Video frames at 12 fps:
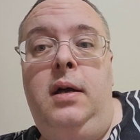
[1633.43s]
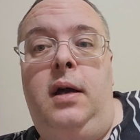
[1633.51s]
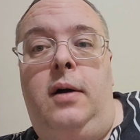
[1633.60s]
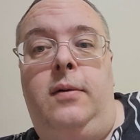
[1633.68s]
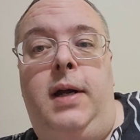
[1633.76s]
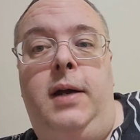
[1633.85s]

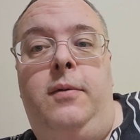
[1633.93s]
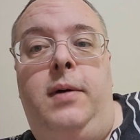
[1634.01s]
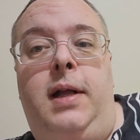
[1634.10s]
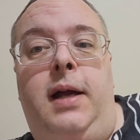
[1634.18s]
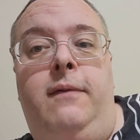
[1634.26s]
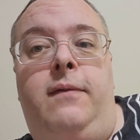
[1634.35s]
All right,
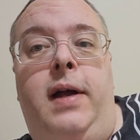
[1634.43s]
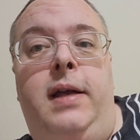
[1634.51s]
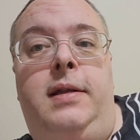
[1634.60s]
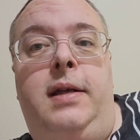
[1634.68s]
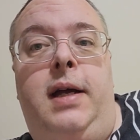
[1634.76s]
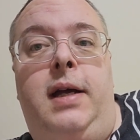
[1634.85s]
well, I've
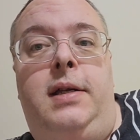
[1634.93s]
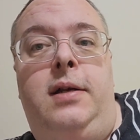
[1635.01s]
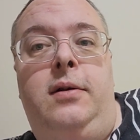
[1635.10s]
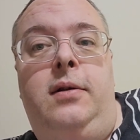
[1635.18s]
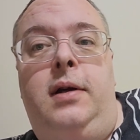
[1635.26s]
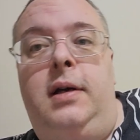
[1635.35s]
ranted at
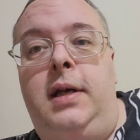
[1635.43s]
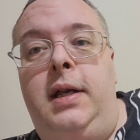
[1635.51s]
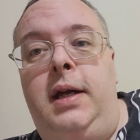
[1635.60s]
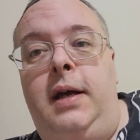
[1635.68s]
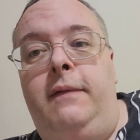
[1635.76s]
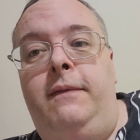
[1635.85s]
you long
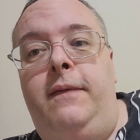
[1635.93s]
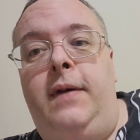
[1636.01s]
enough.